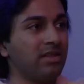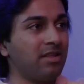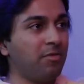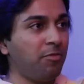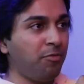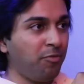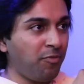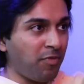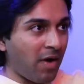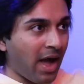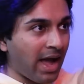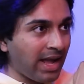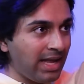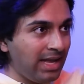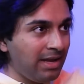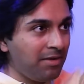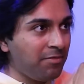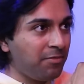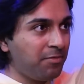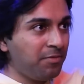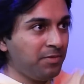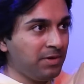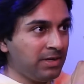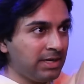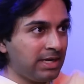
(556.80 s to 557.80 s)
are the
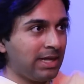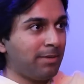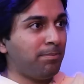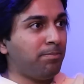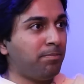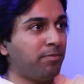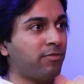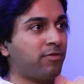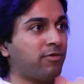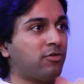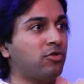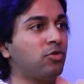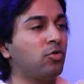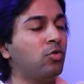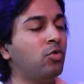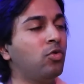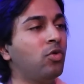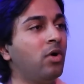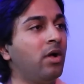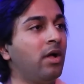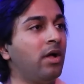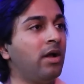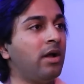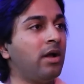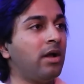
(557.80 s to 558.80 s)
5 tips
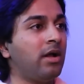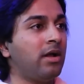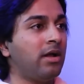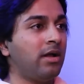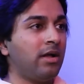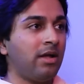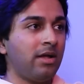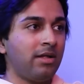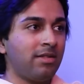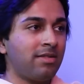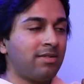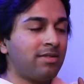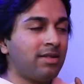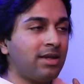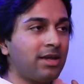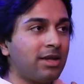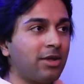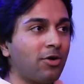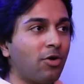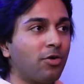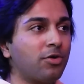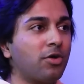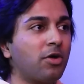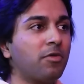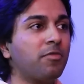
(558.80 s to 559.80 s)
to
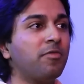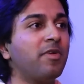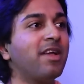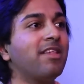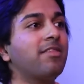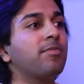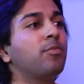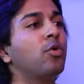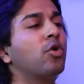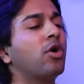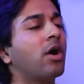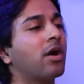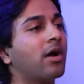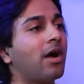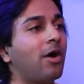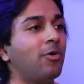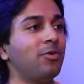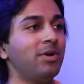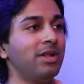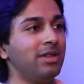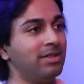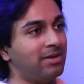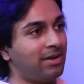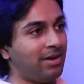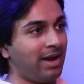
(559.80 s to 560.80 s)
secure your Facebook
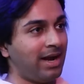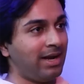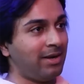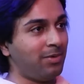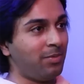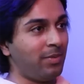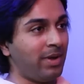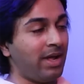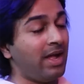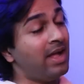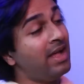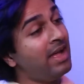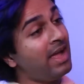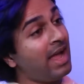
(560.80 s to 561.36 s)
account in the right way.